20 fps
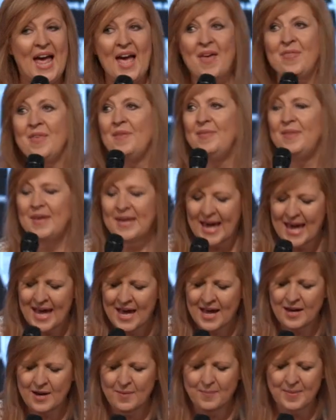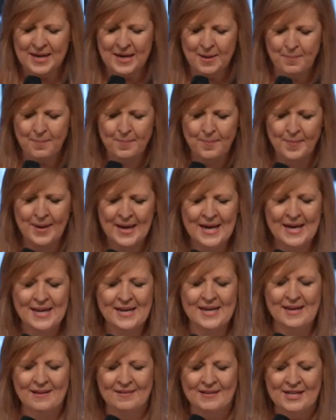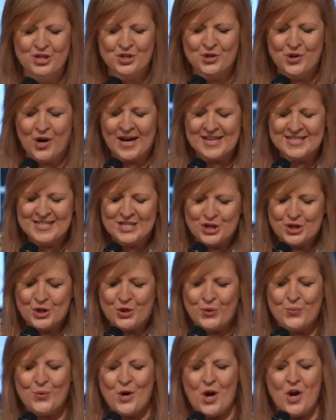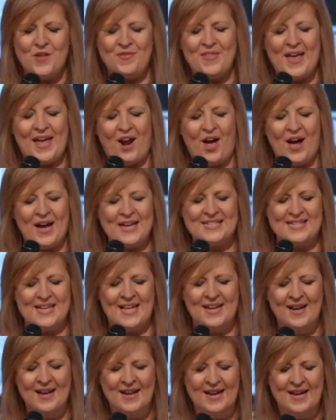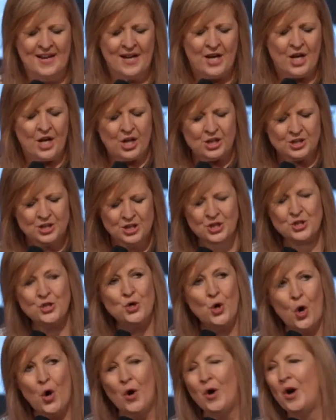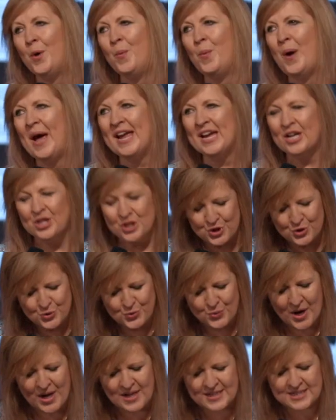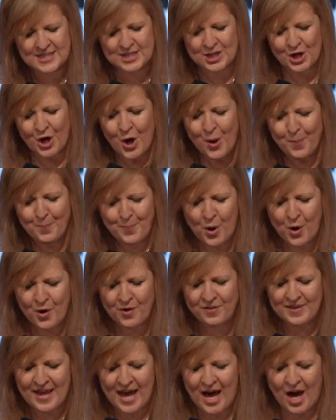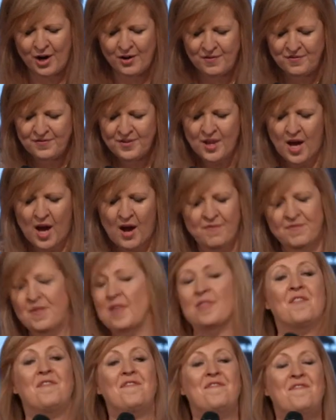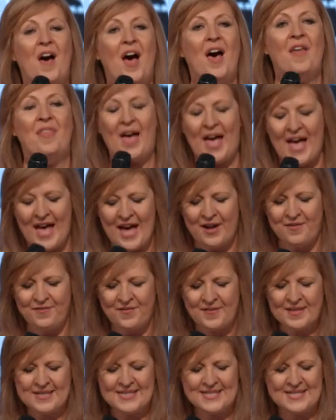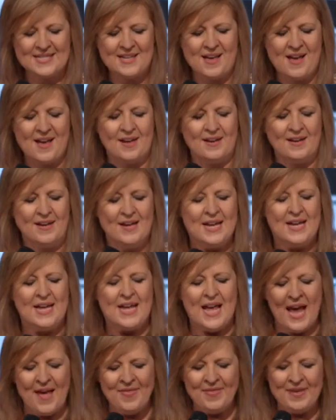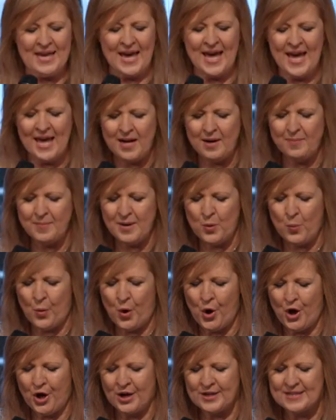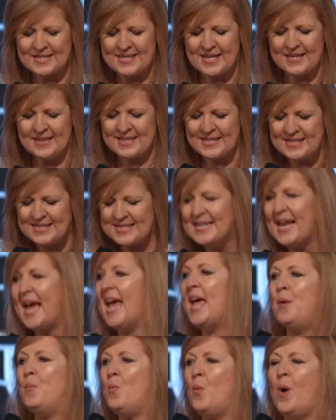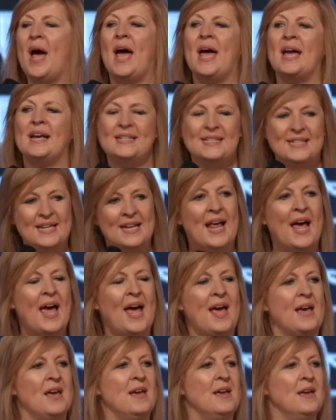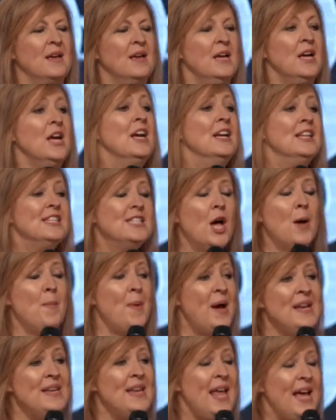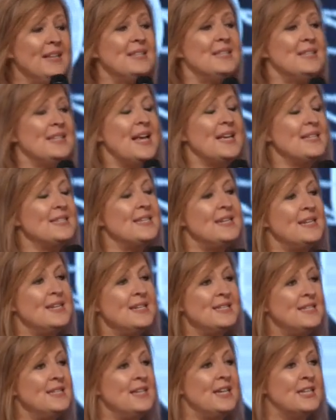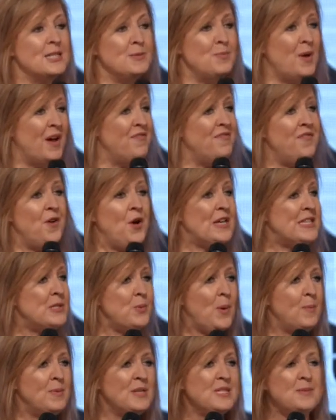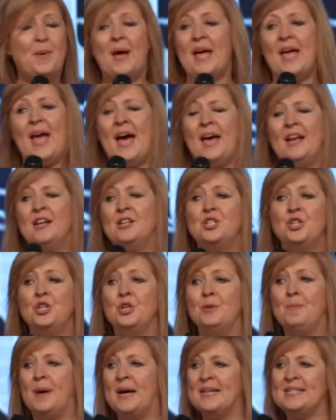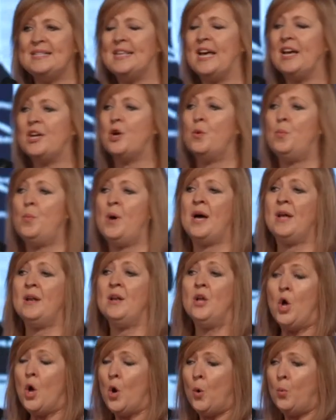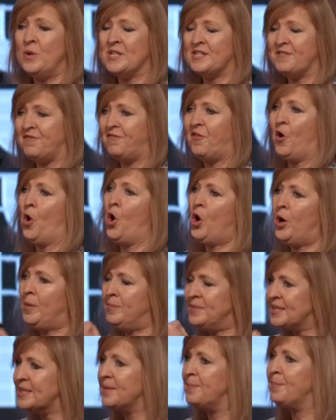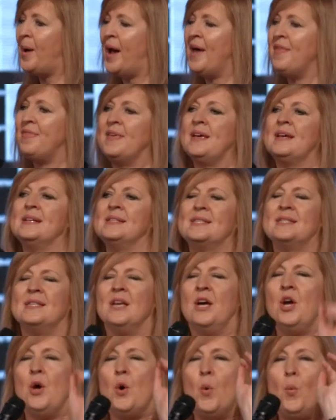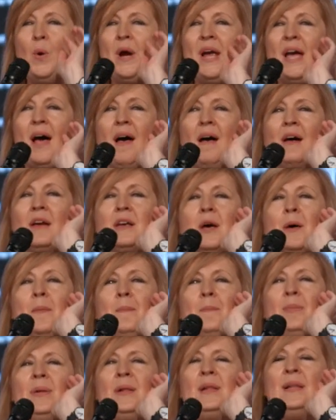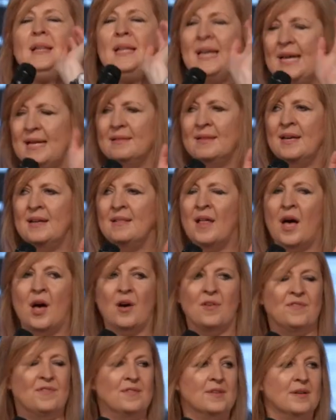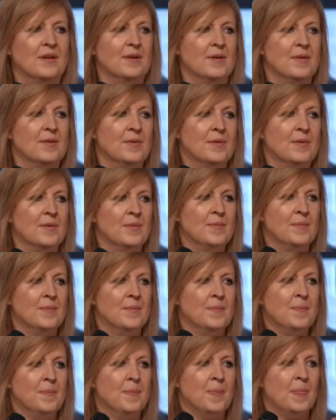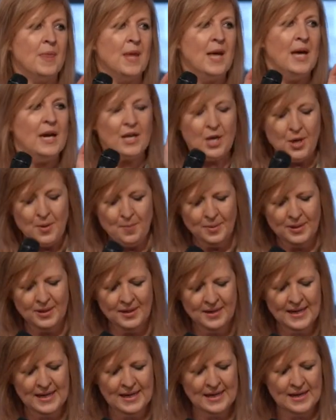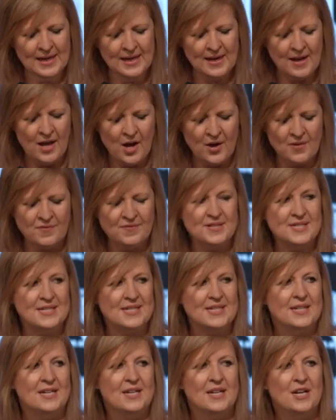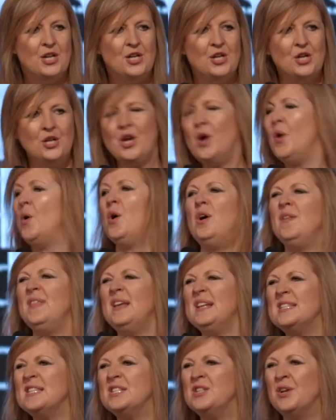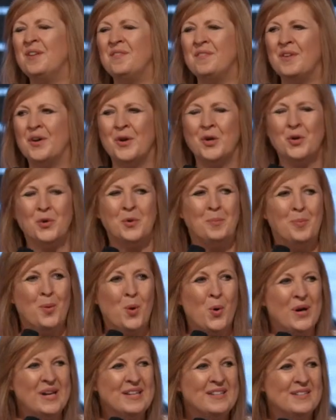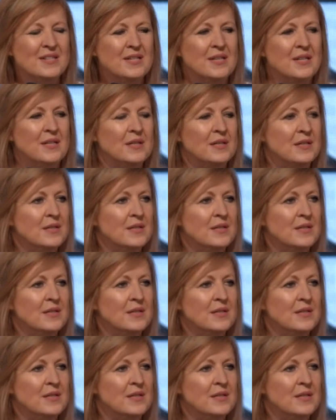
And then the enemy immediately tries to corrode that identity, to gnaw away at trust birthed out of love that the Father had for the Son. And the enemy works the same way today. So, my next lesson is this. My first one was my attitude. My second one was formed by this. We are completely loved. Completely loved. You go, oh, that's not a very good point.